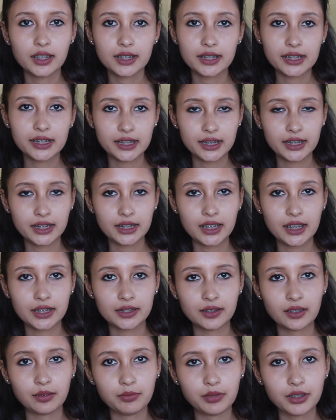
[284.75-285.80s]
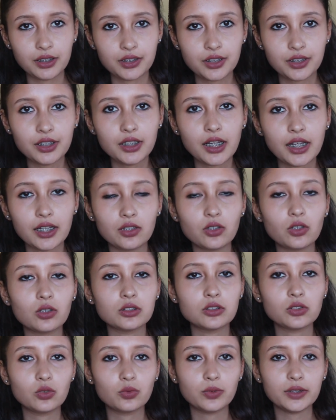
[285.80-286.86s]
clinical examination, and
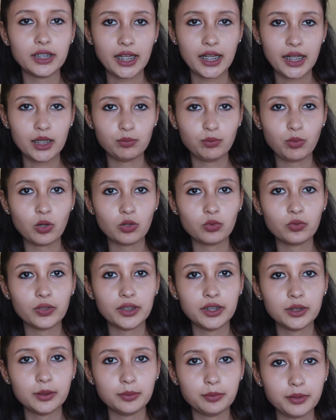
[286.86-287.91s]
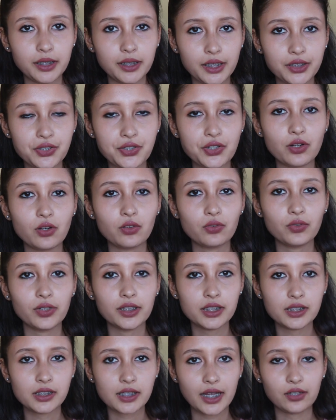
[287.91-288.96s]
also with the help of interpretation of
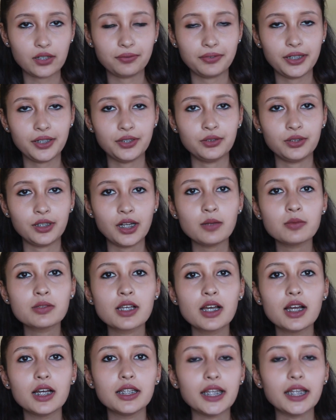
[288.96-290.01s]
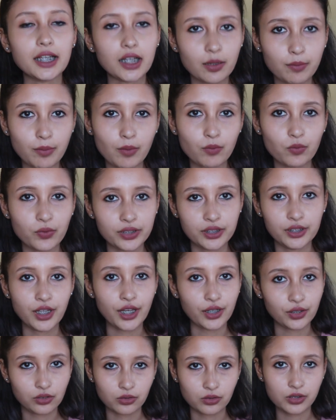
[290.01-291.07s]
various kind of radiographs, they come up with
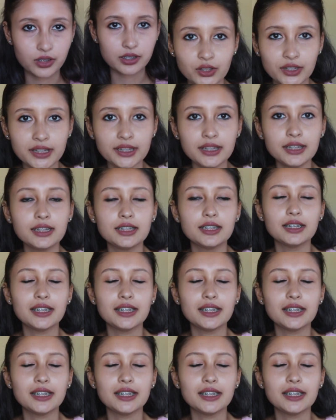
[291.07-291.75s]
diagnosis.